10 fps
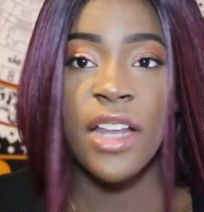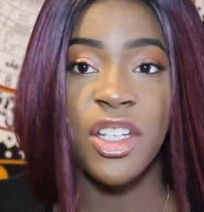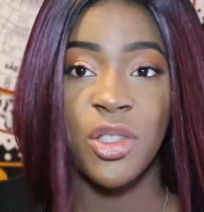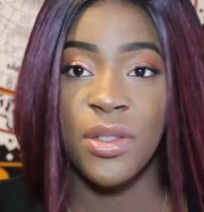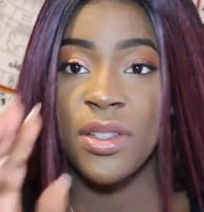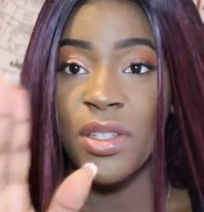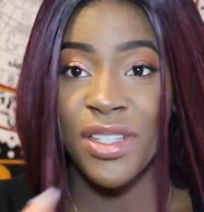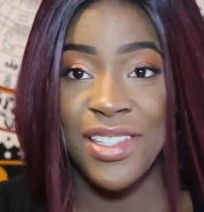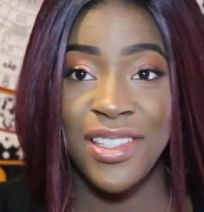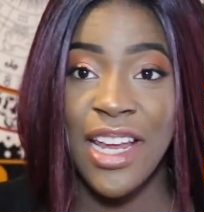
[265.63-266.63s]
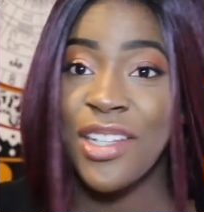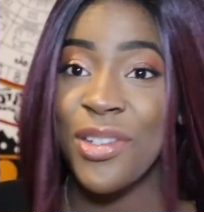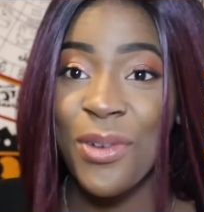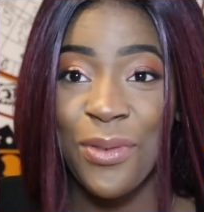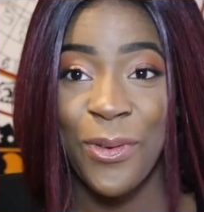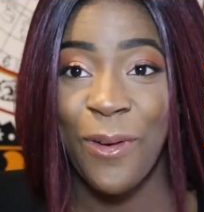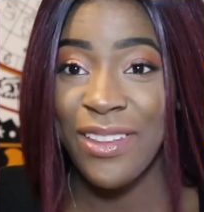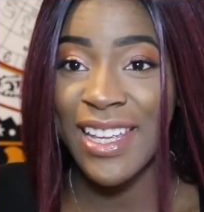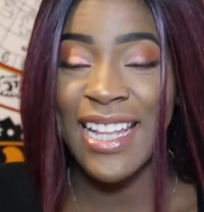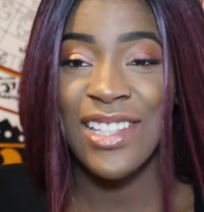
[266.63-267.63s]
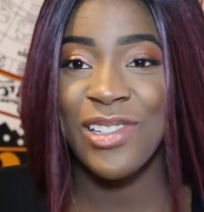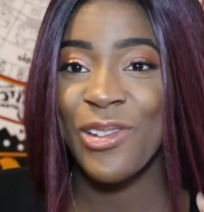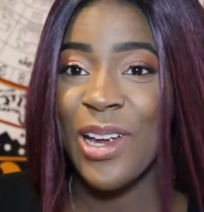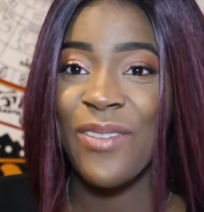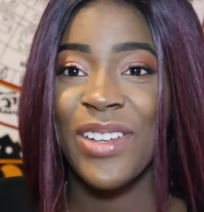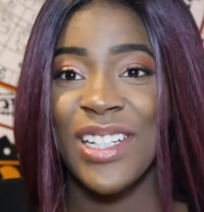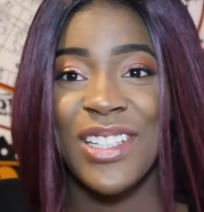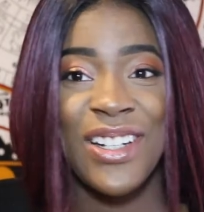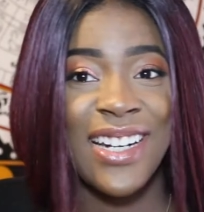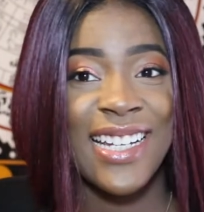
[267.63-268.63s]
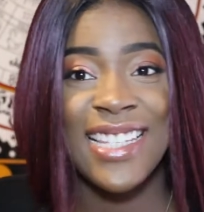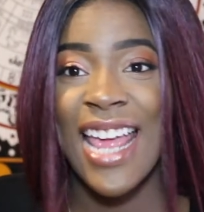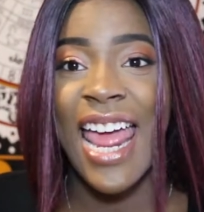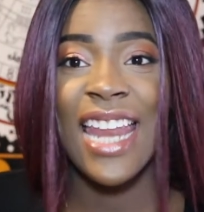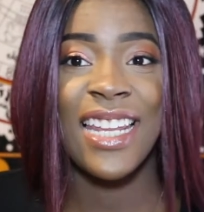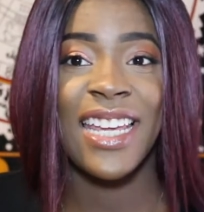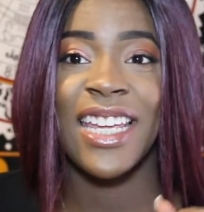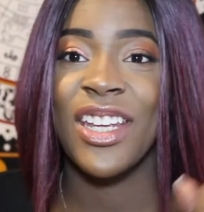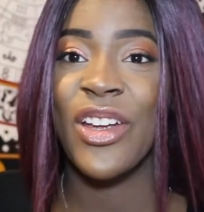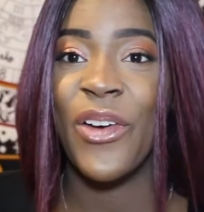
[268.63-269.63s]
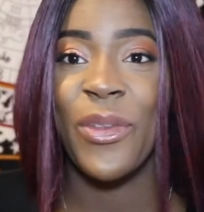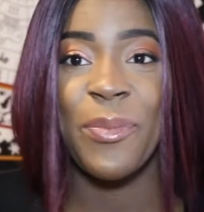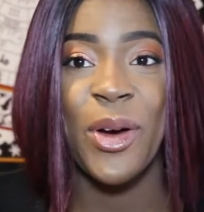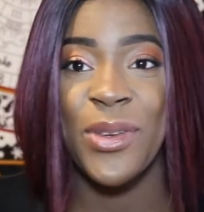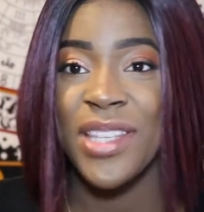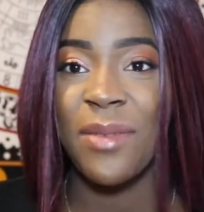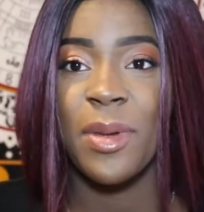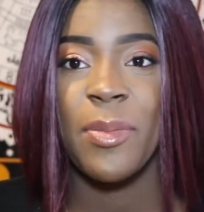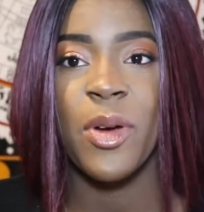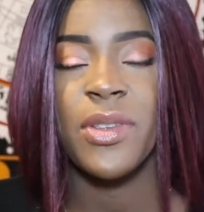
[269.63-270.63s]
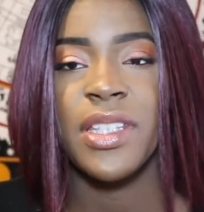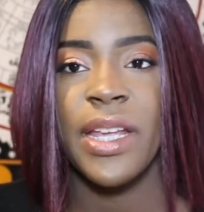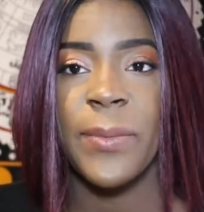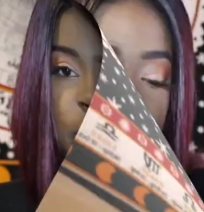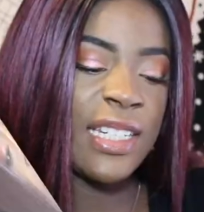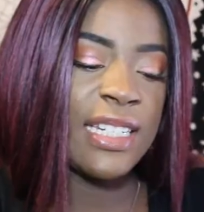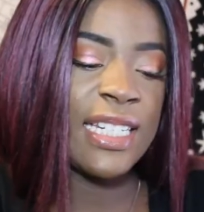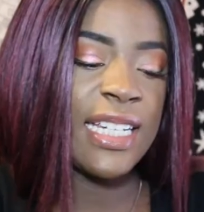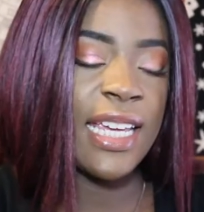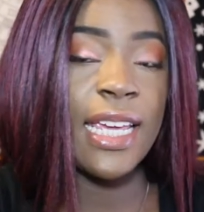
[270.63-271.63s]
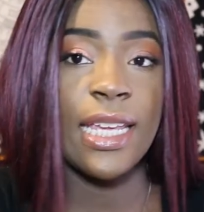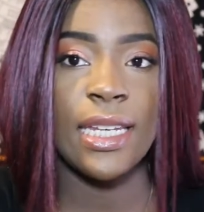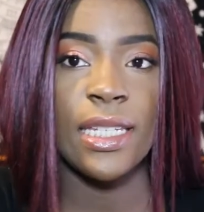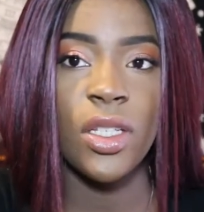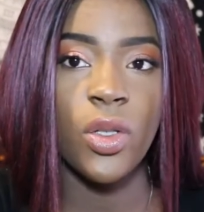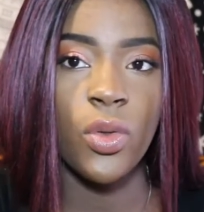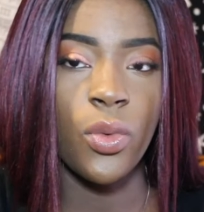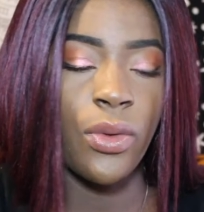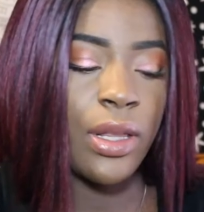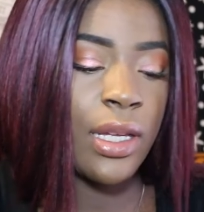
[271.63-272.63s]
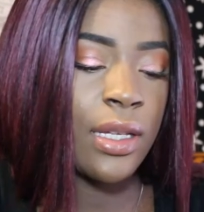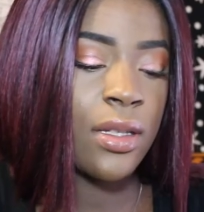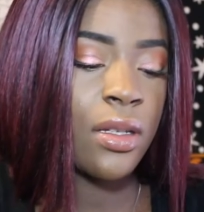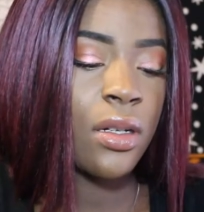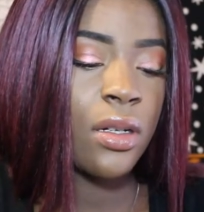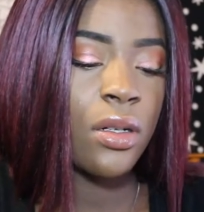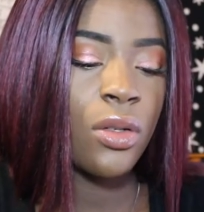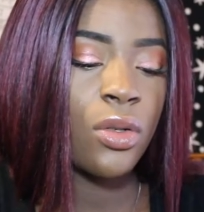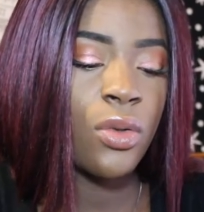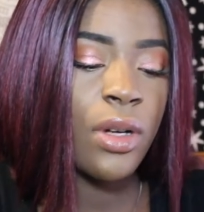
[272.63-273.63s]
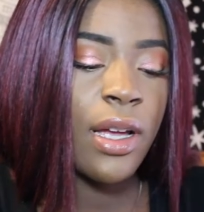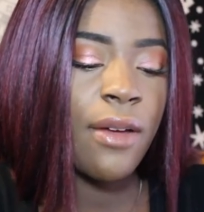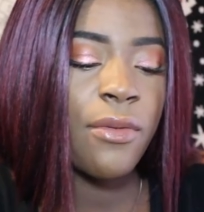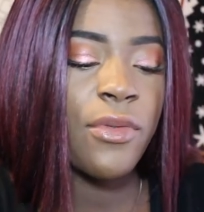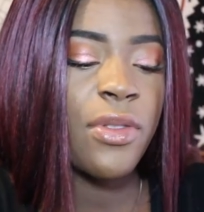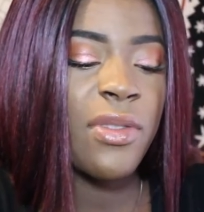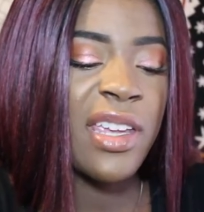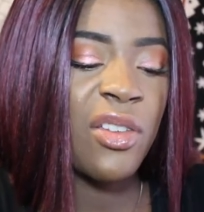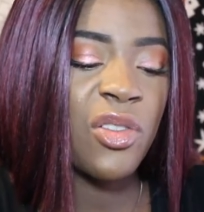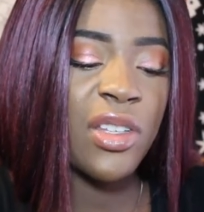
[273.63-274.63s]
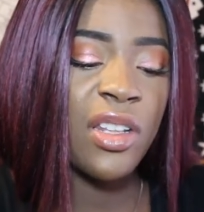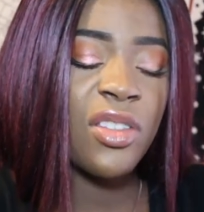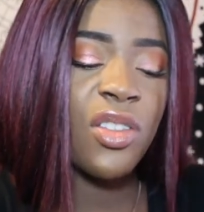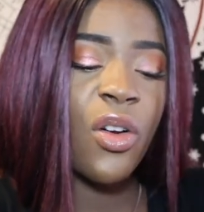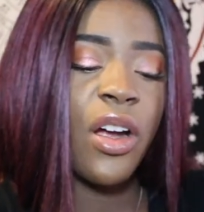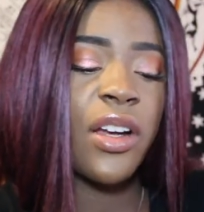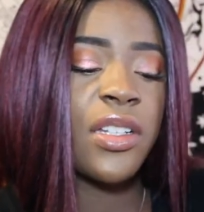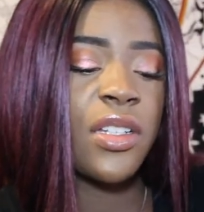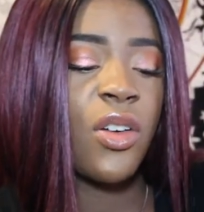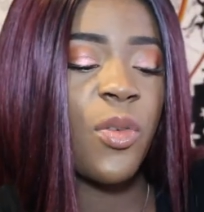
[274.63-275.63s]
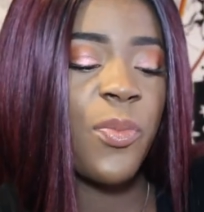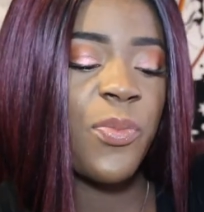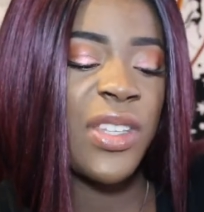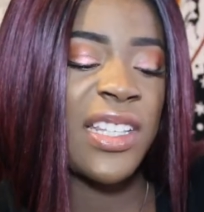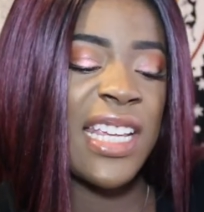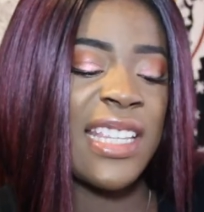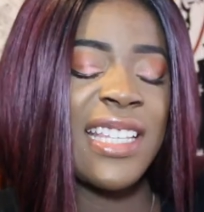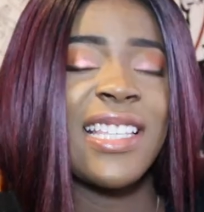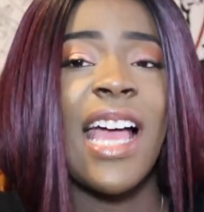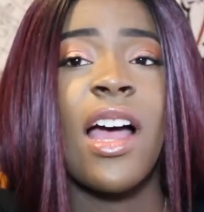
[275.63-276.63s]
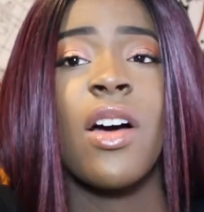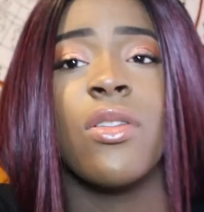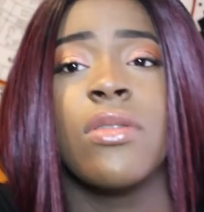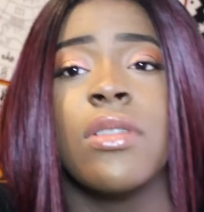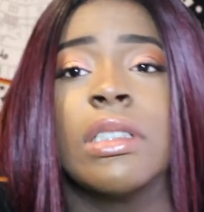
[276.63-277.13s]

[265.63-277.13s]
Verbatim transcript: Stay tuned for all the Instagram pictures and like, you know, posts I'm reposting. To dig into this, oh, I have nails and it's so hard to take this out.